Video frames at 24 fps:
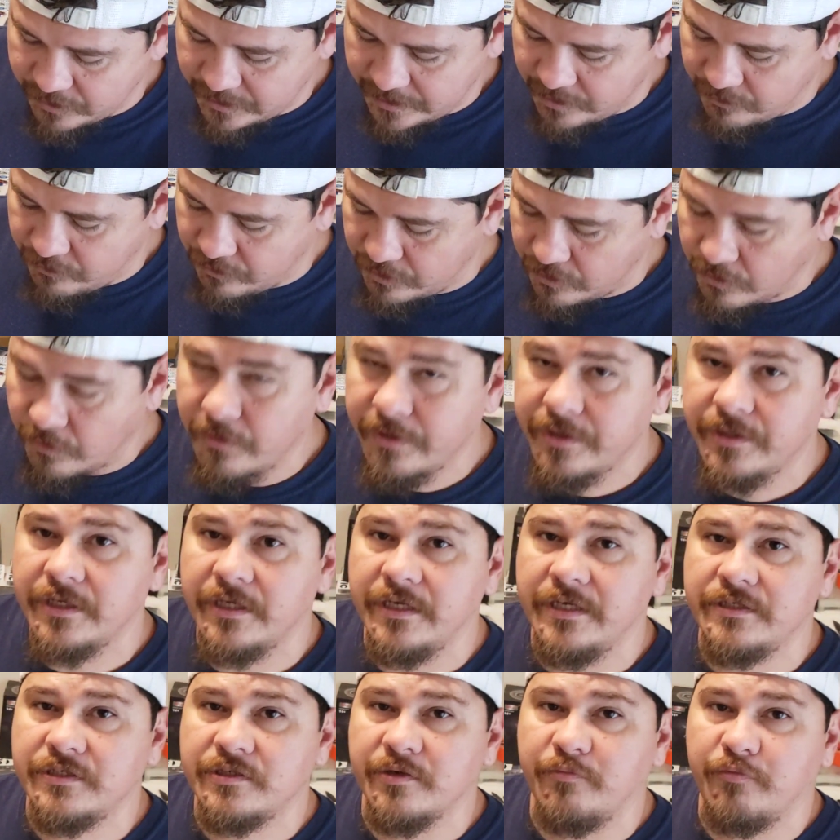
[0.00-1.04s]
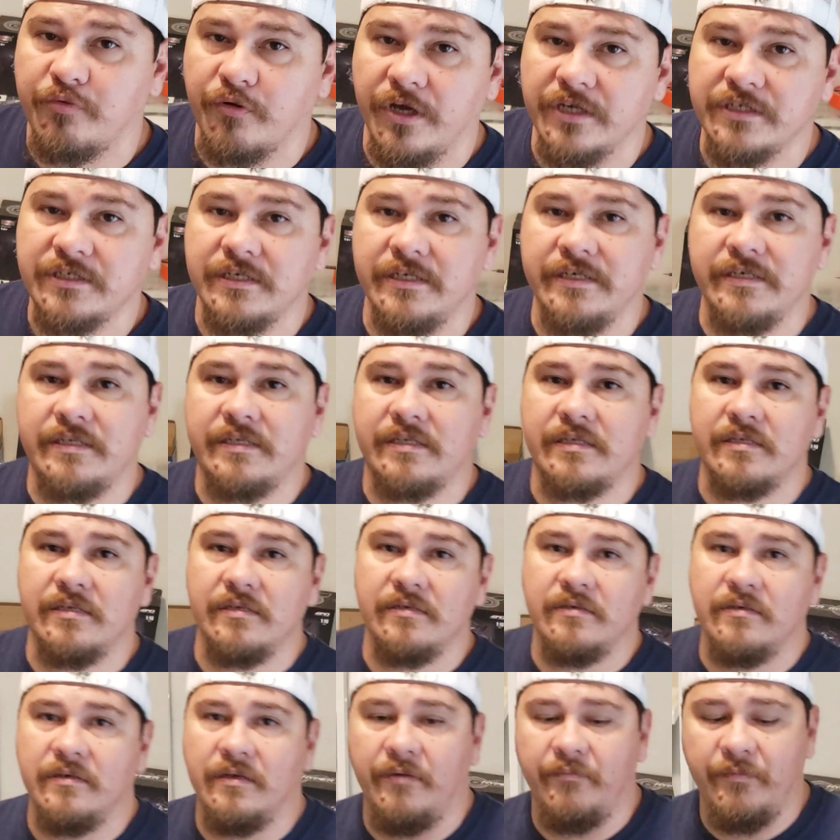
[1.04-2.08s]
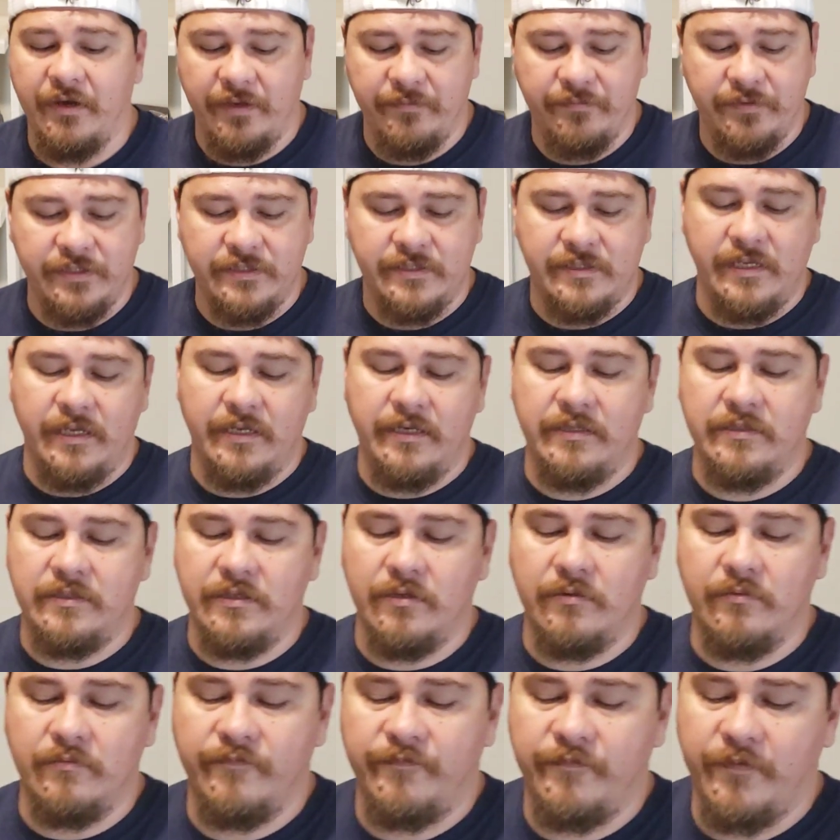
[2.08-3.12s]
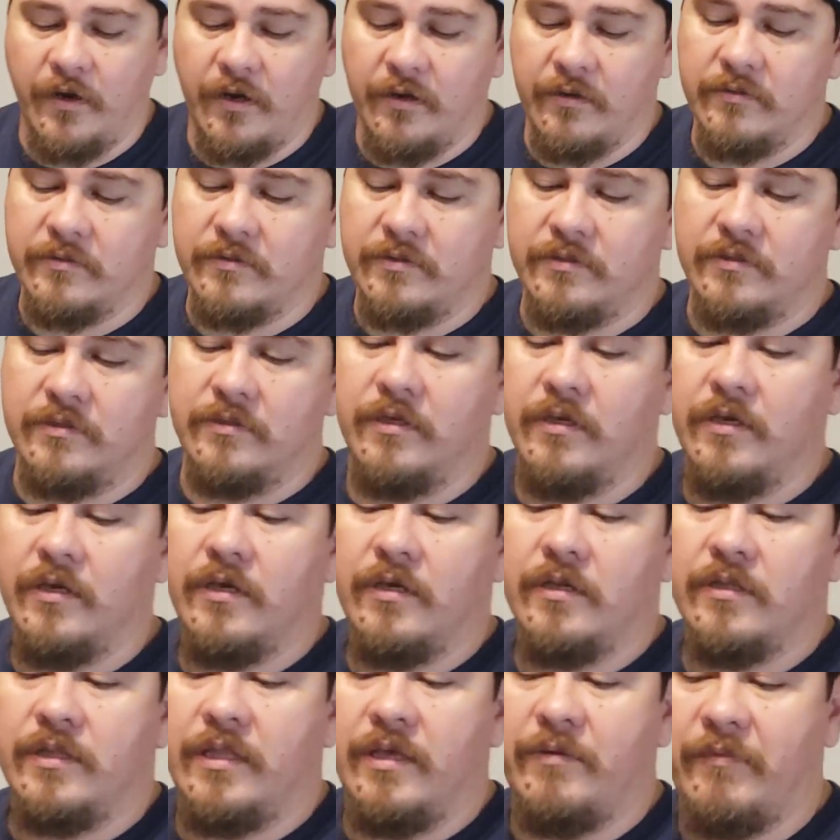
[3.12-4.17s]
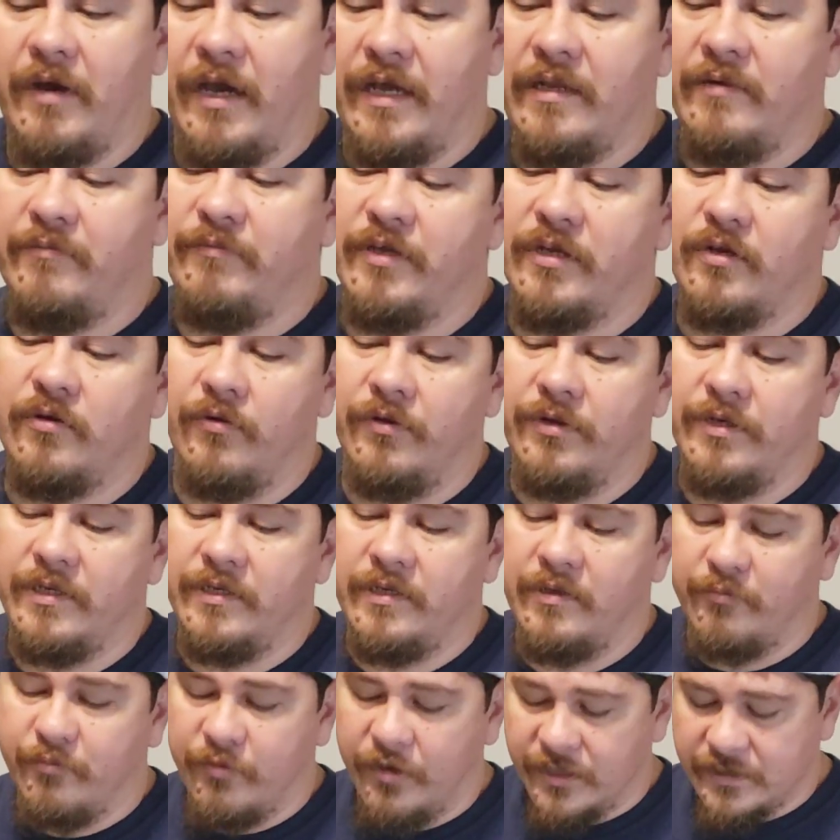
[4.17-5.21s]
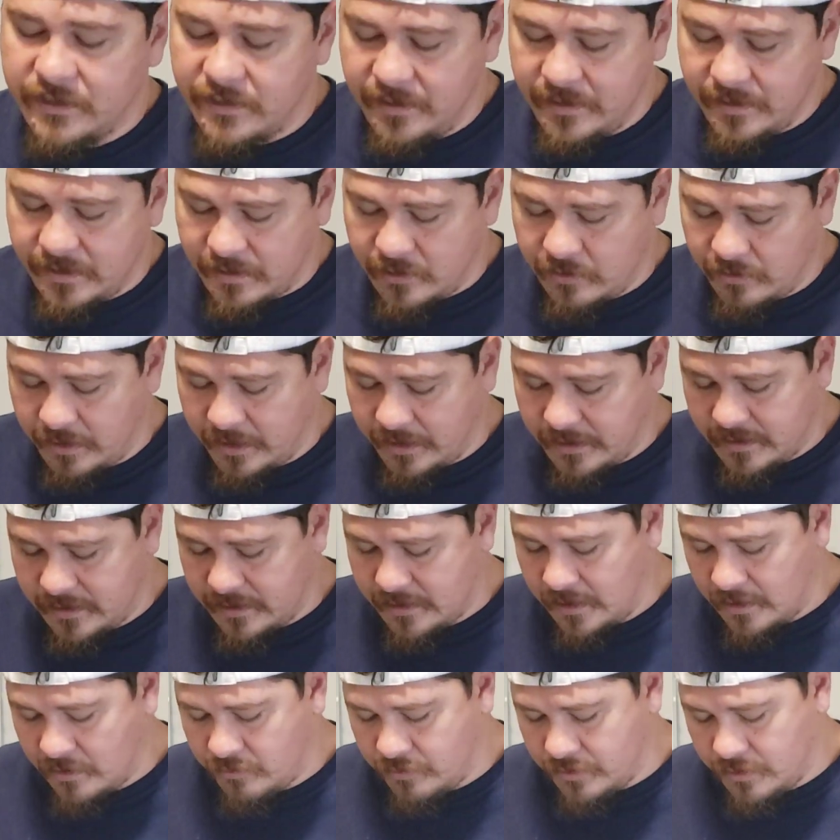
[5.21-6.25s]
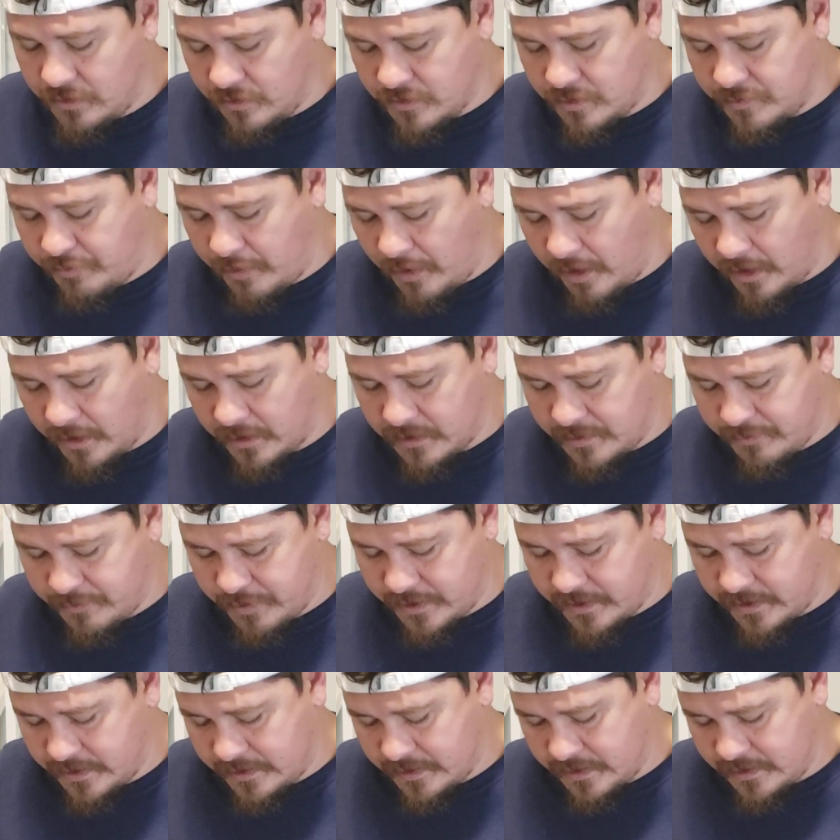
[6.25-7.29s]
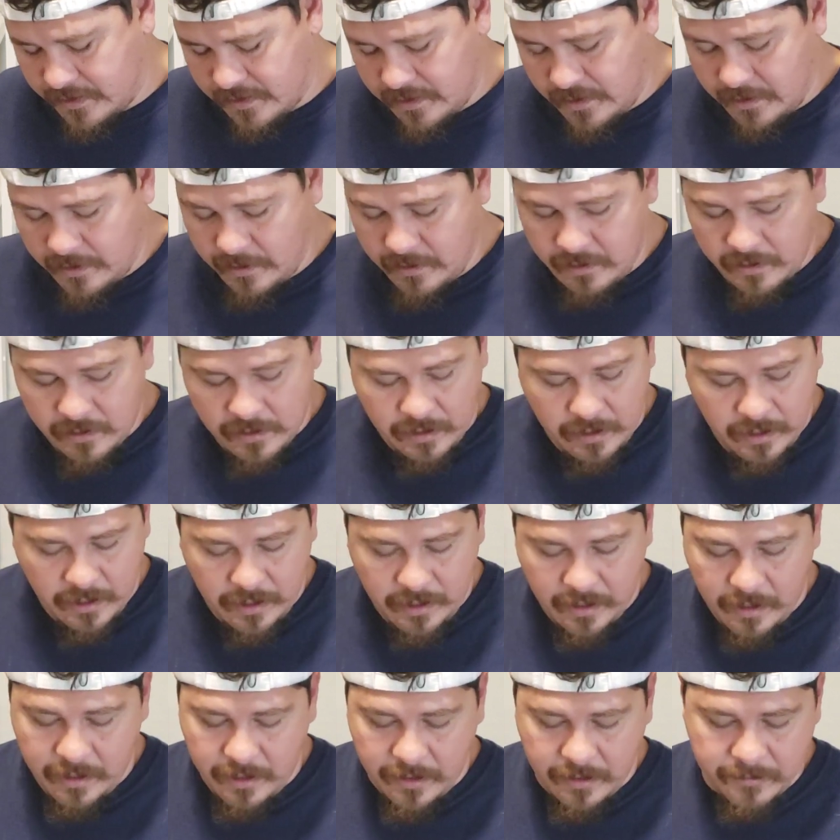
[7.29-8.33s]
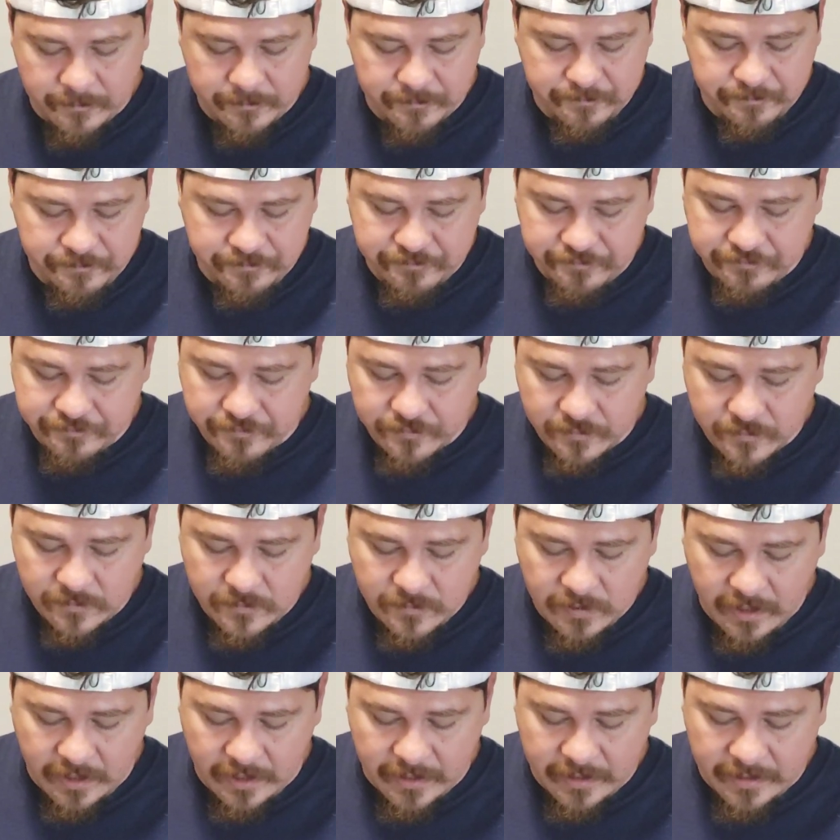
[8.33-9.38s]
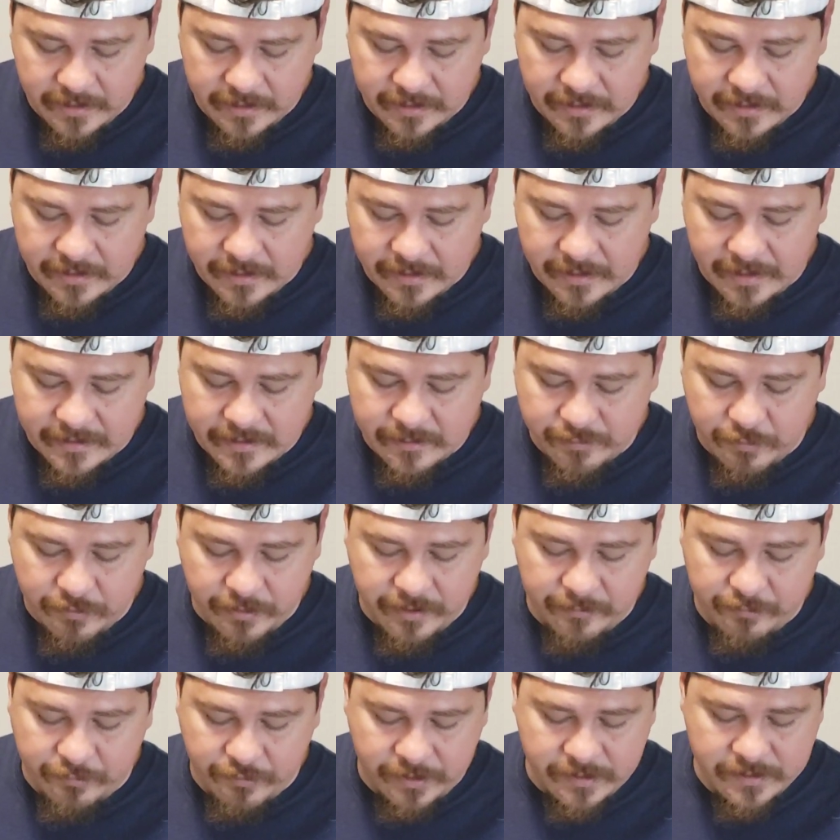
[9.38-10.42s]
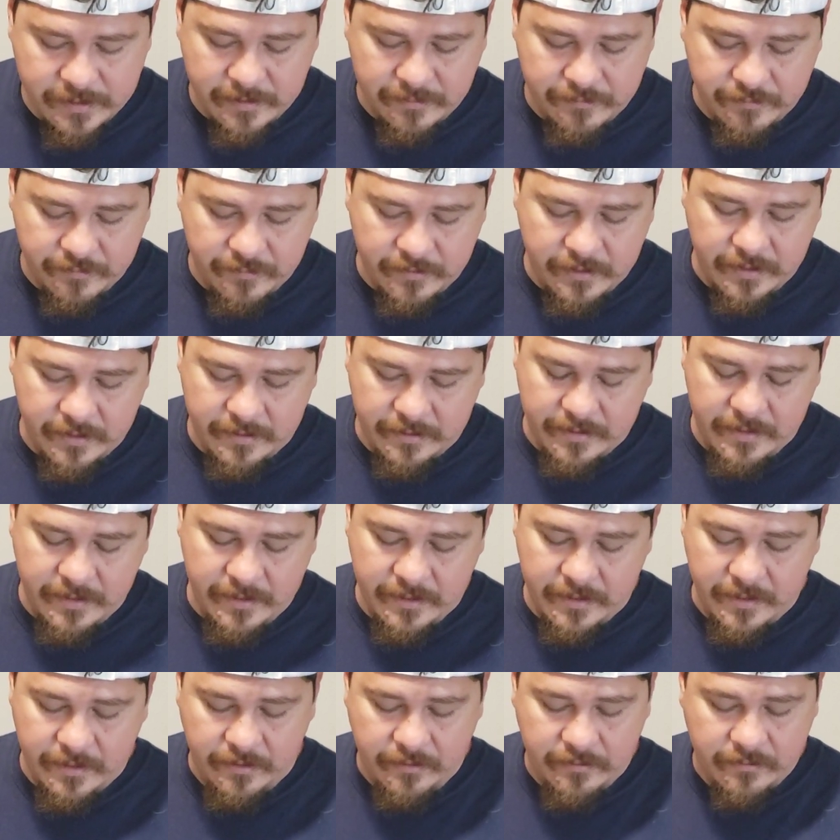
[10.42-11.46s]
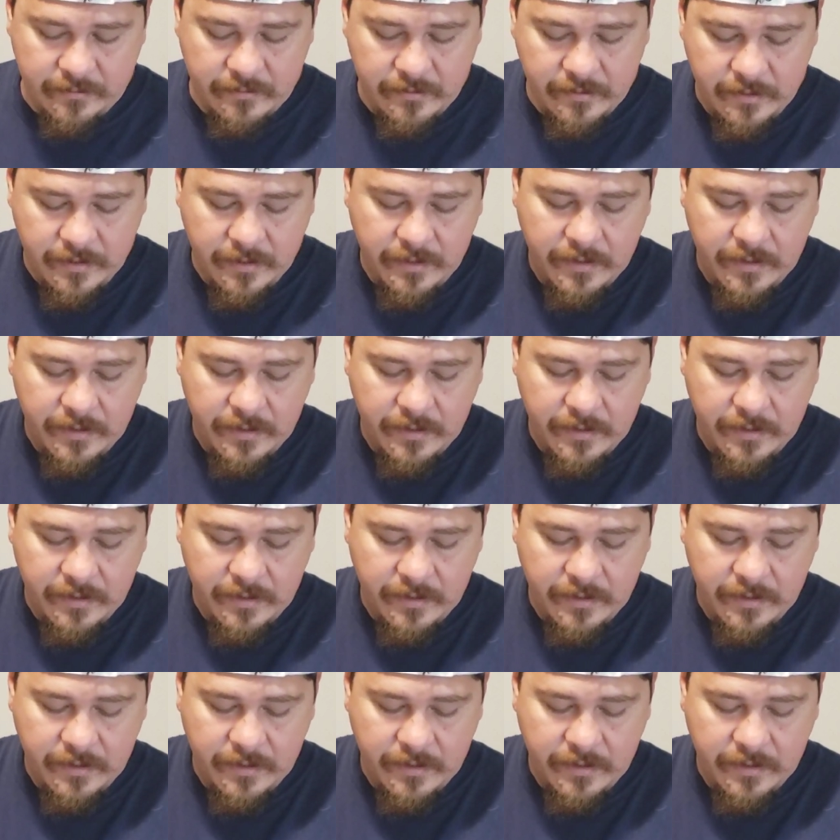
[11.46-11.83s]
when they were going into brushless. I might be standing too far. They might have been going into brushless, so they stuck with those parts, because that's pretty impressive. Little